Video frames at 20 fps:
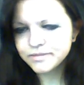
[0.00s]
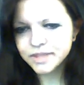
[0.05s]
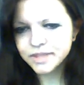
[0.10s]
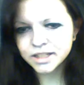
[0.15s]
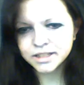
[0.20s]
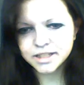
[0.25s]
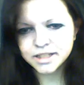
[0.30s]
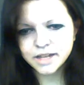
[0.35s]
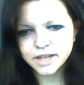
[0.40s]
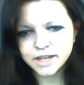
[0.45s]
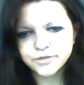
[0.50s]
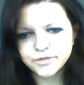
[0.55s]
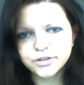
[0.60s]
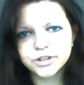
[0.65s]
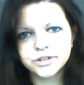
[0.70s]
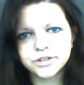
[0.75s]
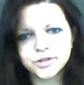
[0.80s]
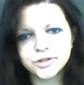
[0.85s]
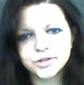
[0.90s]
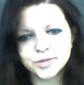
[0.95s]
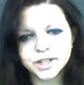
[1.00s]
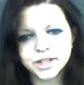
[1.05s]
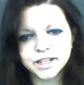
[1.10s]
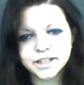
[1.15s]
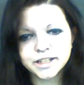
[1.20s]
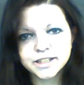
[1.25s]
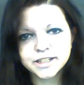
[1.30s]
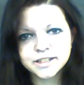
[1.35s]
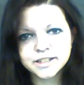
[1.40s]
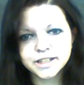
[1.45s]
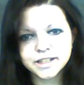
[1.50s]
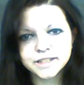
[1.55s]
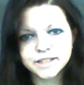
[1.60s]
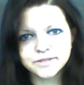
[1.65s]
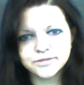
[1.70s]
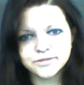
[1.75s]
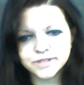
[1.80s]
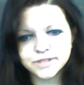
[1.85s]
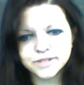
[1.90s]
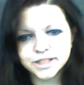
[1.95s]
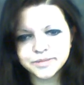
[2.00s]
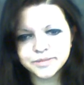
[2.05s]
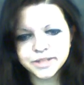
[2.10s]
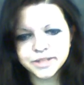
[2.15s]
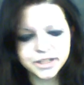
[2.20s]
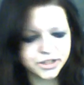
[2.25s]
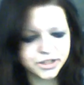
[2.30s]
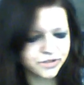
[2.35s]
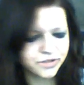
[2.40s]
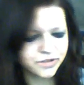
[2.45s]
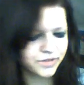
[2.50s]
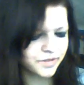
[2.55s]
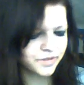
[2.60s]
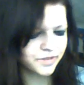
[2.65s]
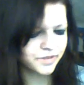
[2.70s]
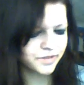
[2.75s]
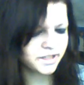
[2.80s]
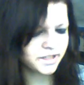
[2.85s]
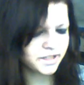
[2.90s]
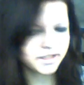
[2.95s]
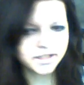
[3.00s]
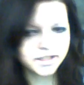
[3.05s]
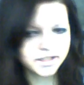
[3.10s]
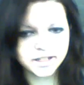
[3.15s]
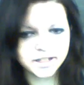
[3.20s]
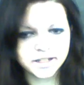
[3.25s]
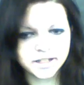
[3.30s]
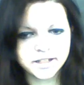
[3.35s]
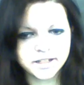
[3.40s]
And to everyone who's waited and been really patient with me and